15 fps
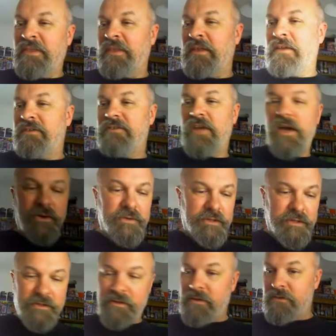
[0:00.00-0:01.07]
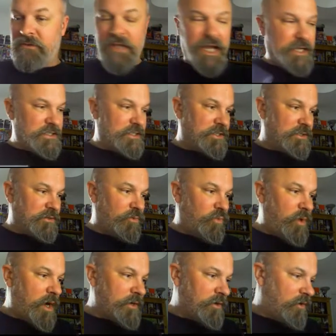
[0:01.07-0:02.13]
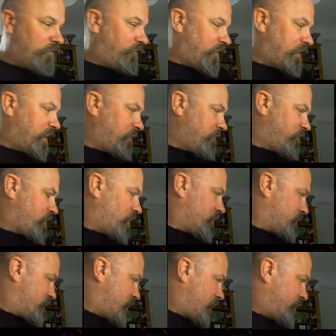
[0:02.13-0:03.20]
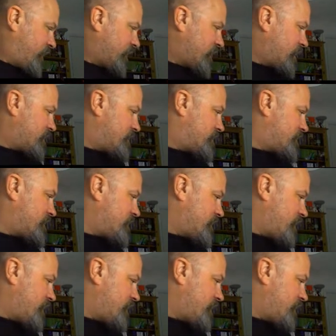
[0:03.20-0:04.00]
So that's one of, I think we've got, I think there's,